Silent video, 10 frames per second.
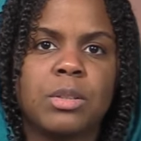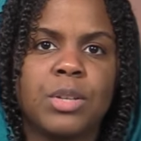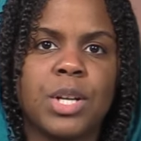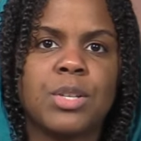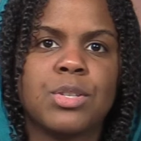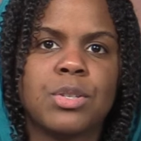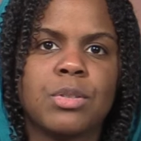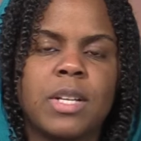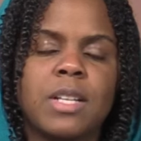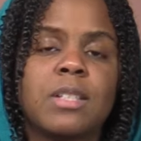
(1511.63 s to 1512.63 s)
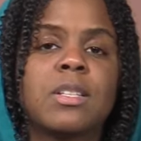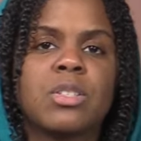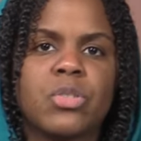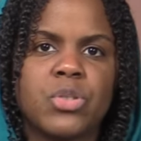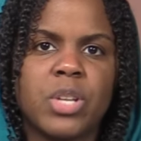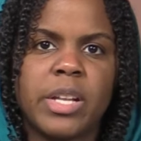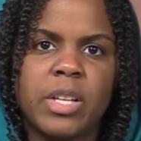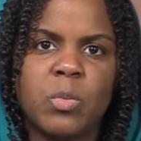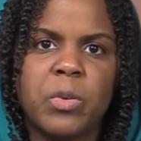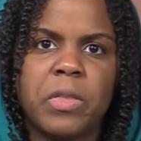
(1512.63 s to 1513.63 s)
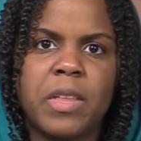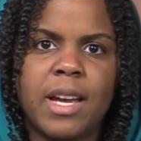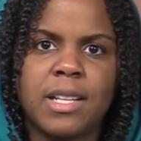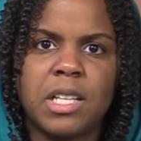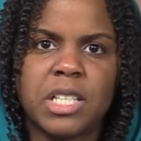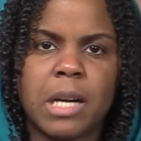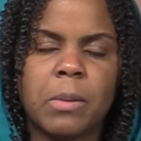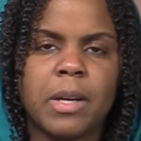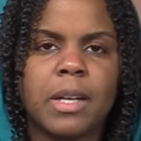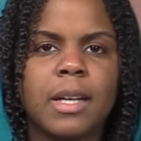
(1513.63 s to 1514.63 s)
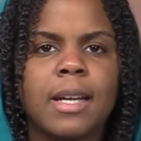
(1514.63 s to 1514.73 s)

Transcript: location that is associated with the Ajna chakra.